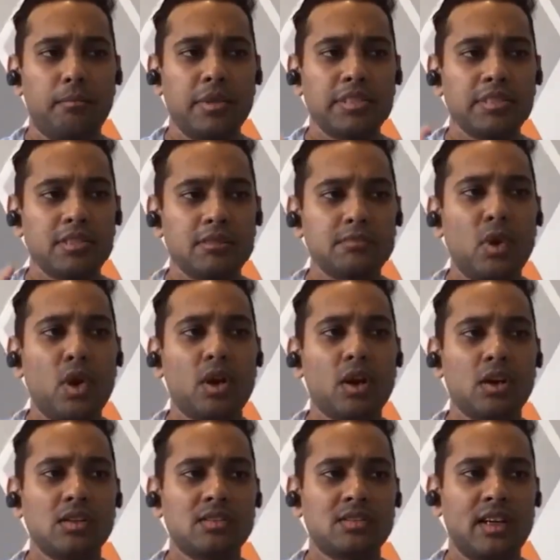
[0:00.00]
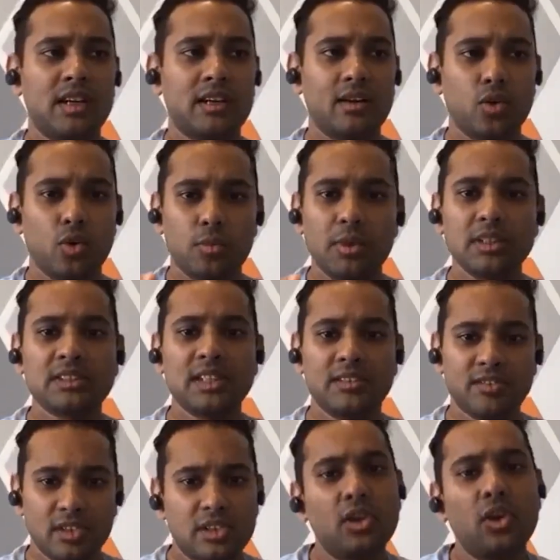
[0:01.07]
business models that are robust
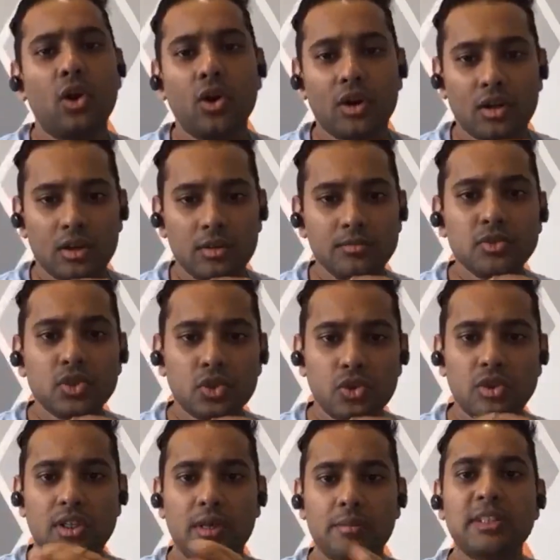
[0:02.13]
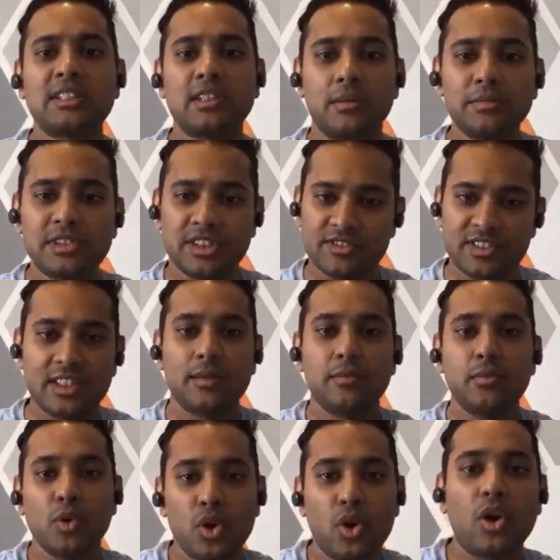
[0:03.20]
and for the long term. So there'll be some shifts that are
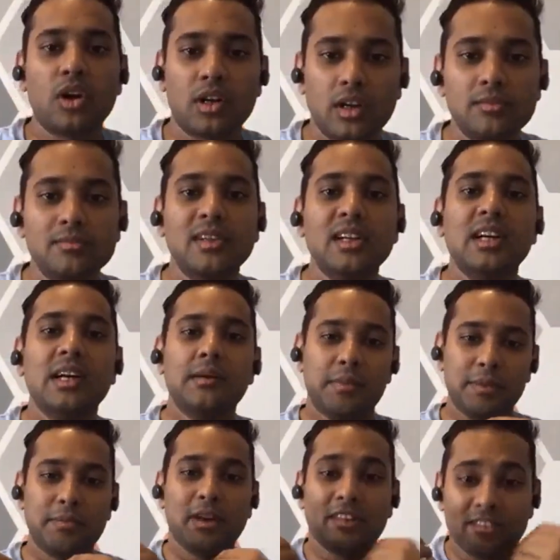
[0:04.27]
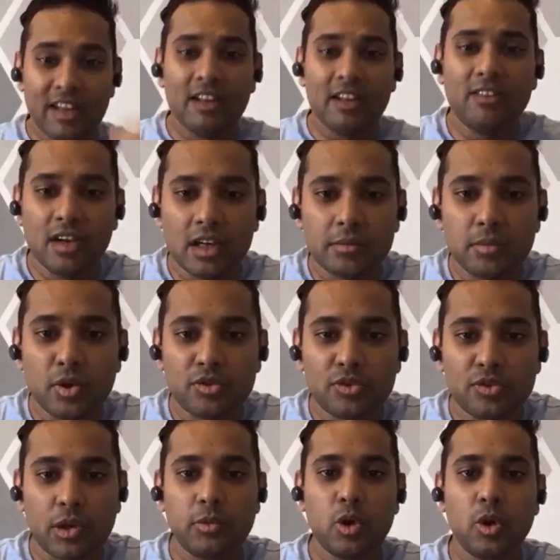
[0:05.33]
more long term. People will work
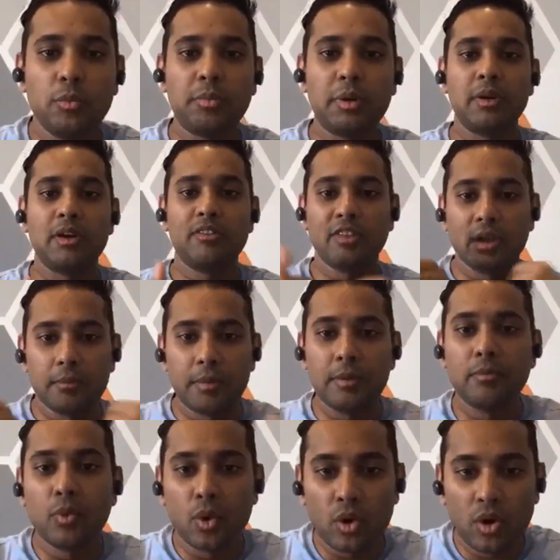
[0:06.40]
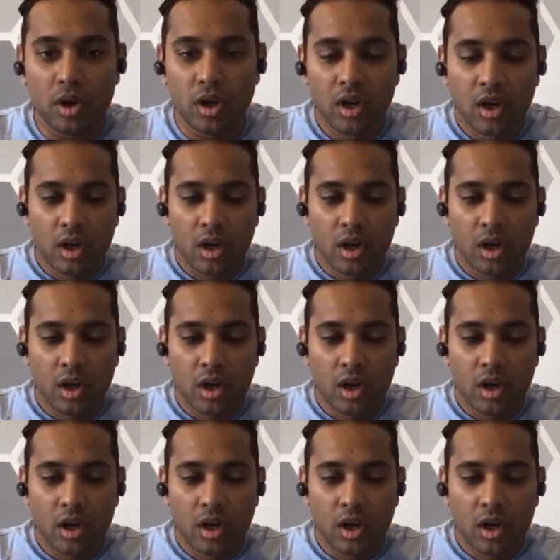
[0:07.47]
more from home. People will be more